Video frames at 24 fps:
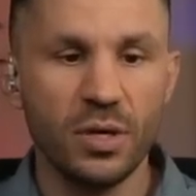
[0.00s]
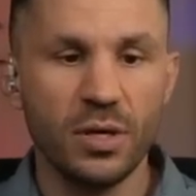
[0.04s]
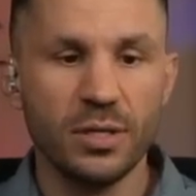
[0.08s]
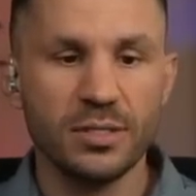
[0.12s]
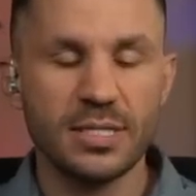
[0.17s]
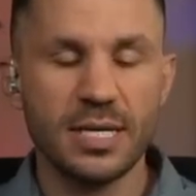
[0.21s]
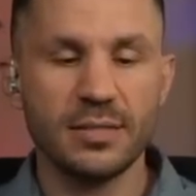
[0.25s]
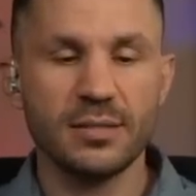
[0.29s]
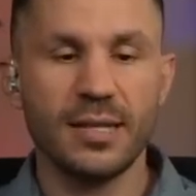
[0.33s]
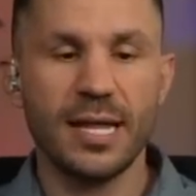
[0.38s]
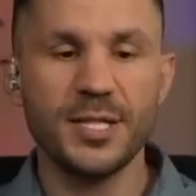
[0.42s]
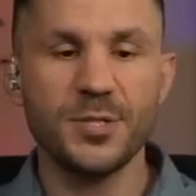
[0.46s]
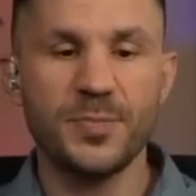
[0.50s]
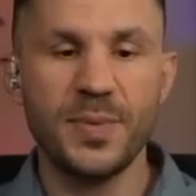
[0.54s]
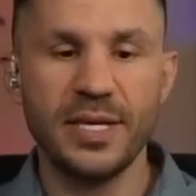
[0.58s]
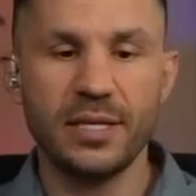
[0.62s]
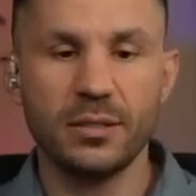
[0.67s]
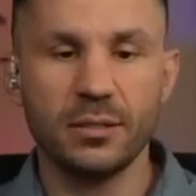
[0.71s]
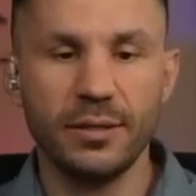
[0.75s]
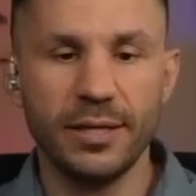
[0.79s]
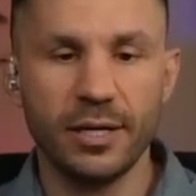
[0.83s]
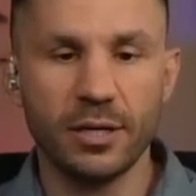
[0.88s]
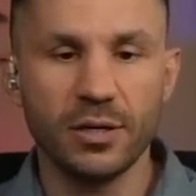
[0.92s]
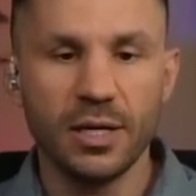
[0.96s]
Said, let's be
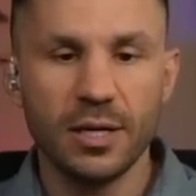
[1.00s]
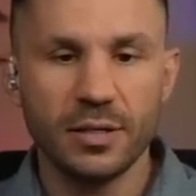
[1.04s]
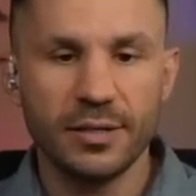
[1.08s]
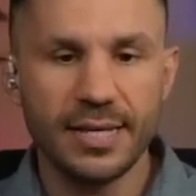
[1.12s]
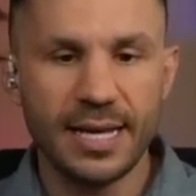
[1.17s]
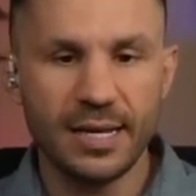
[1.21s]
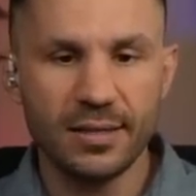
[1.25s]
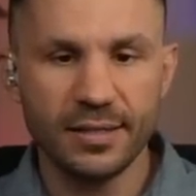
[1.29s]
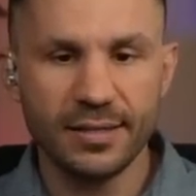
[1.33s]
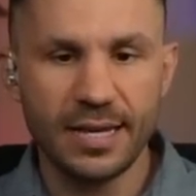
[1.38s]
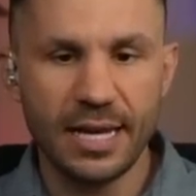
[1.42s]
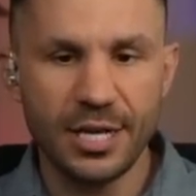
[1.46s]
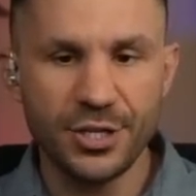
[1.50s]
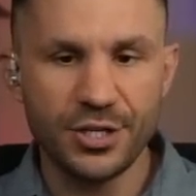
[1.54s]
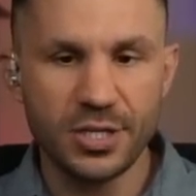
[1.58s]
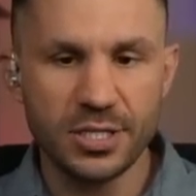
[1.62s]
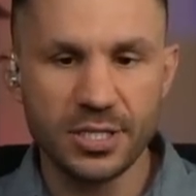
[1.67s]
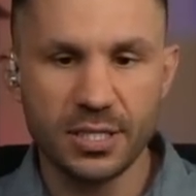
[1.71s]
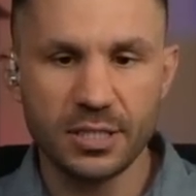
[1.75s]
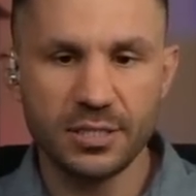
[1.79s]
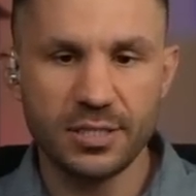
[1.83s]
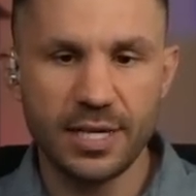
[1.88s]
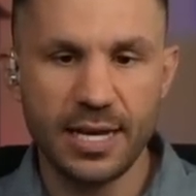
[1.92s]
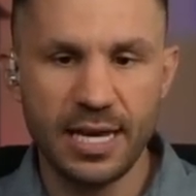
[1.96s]
clear. The
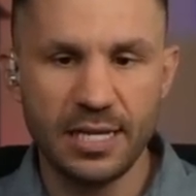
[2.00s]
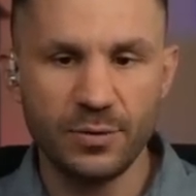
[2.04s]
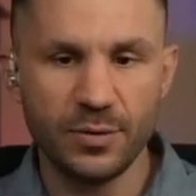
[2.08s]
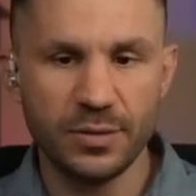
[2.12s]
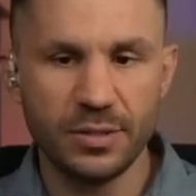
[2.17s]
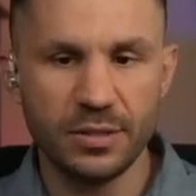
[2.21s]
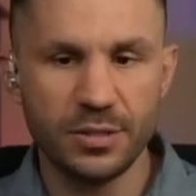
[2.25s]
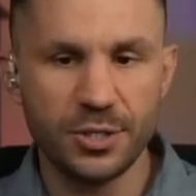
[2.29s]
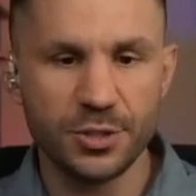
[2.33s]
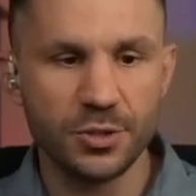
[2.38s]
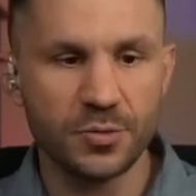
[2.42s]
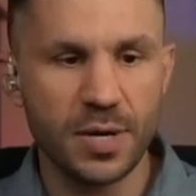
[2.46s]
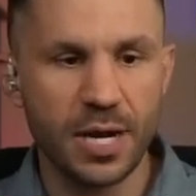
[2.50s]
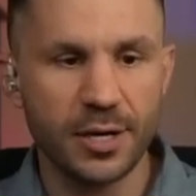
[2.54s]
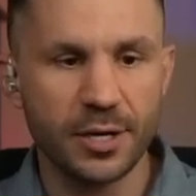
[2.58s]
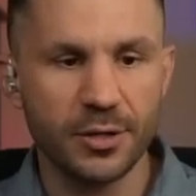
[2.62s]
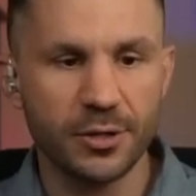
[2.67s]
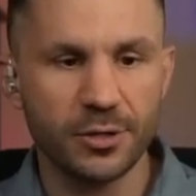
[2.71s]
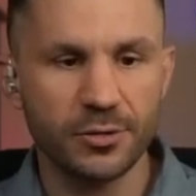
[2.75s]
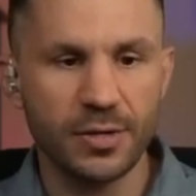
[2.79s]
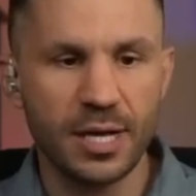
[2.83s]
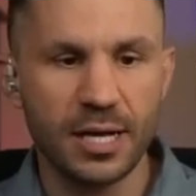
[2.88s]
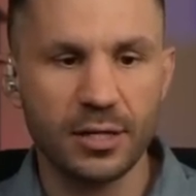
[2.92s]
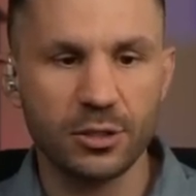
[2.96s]
allegations contained within this
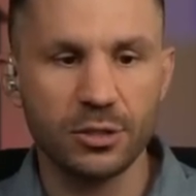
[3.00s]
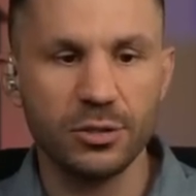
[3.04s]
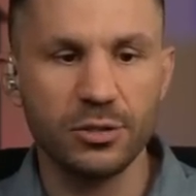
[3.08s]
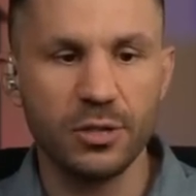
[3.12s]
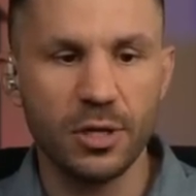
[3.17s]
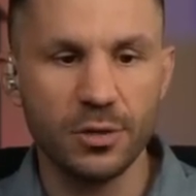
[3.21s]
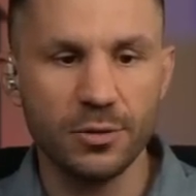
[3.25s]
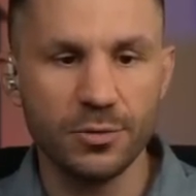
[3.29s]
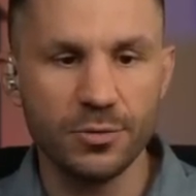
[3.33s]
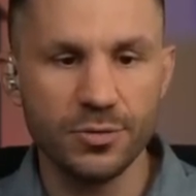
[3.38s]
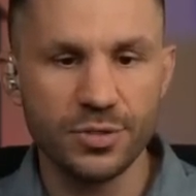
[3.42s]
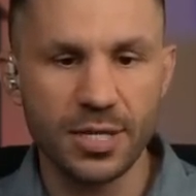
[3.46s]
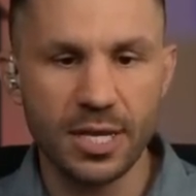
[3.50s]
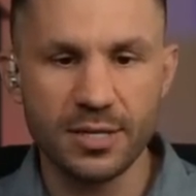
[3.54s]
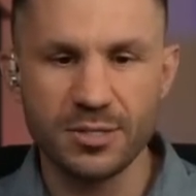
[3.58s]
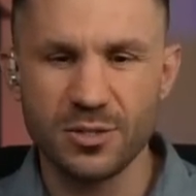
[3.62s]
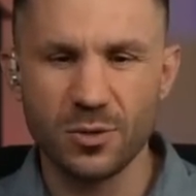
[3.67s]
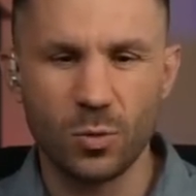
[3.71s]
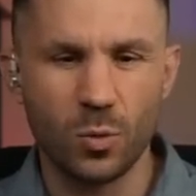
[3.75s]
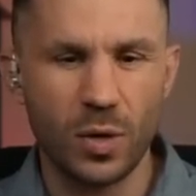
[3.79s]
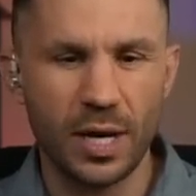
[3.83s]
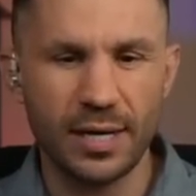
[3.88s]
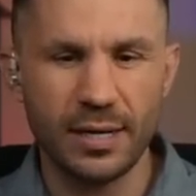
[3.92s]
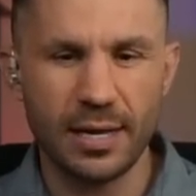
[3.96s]
record are not closed, as
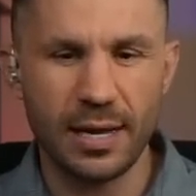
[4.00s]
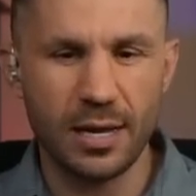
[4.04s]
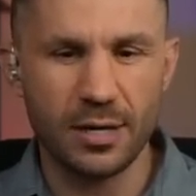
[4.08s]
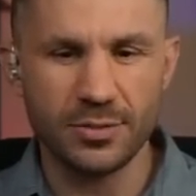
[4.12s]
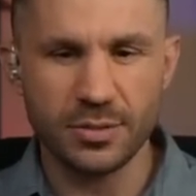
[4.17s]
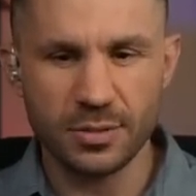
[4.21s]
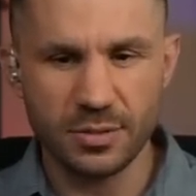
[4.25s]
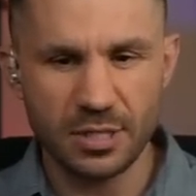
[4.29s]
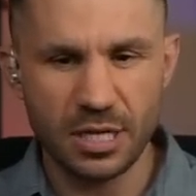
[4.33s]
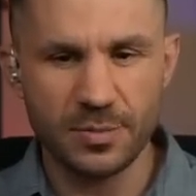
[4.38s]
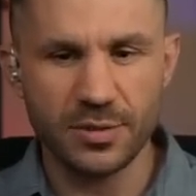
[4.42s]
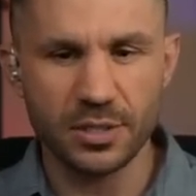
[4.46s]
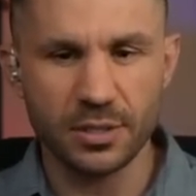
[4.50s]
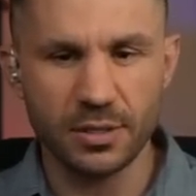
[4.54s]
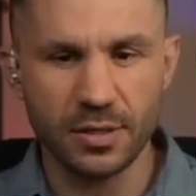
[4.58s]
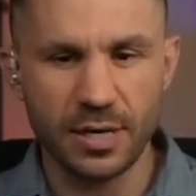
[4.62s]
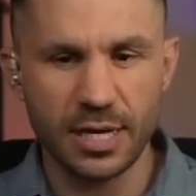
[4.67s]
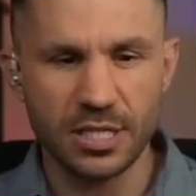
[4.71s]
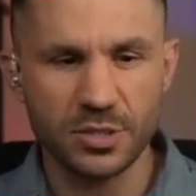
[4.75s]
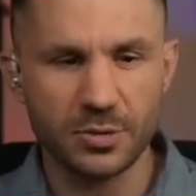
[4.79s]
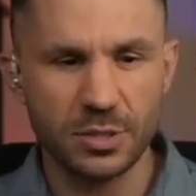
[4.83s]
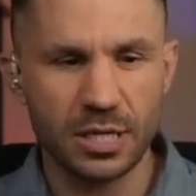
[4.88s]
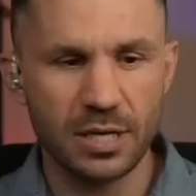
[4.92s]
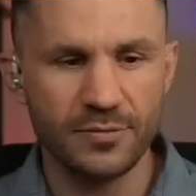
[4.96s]
the White House and
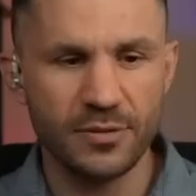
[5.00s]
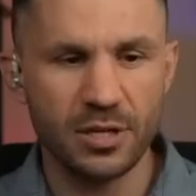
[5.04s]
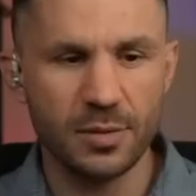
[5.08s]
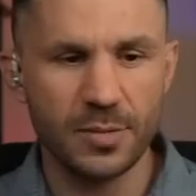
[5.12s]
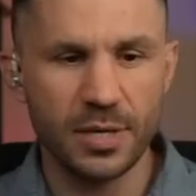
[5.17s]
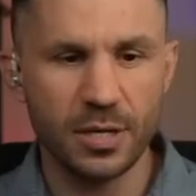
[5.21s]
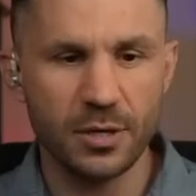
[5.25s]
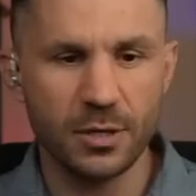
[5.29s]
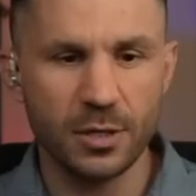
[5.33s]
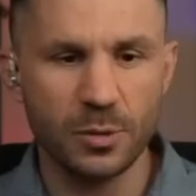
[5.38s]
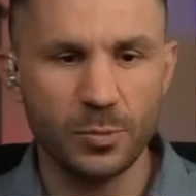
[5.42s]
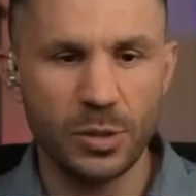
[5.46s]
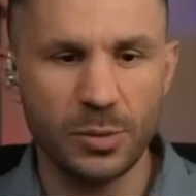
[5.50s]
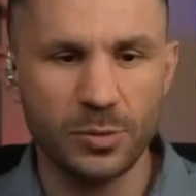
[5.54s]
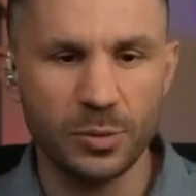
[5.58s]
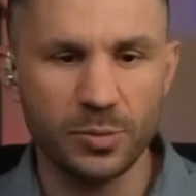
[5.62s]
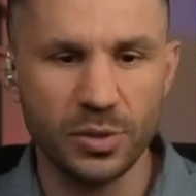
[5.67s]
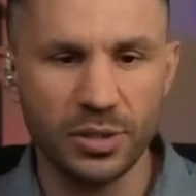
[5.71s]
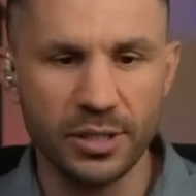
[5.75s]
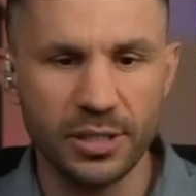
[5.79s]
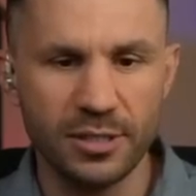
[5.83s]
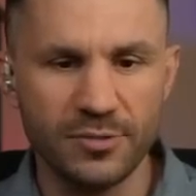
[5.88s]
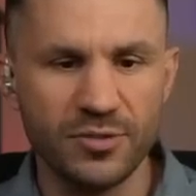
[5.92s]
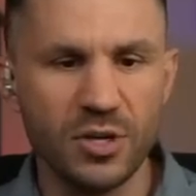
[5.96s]
Democrats would have the American people
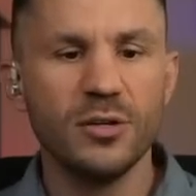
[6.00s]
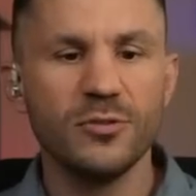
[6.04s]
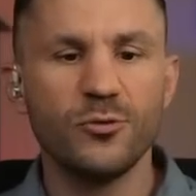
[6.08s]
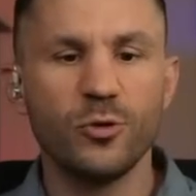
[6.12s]
believe.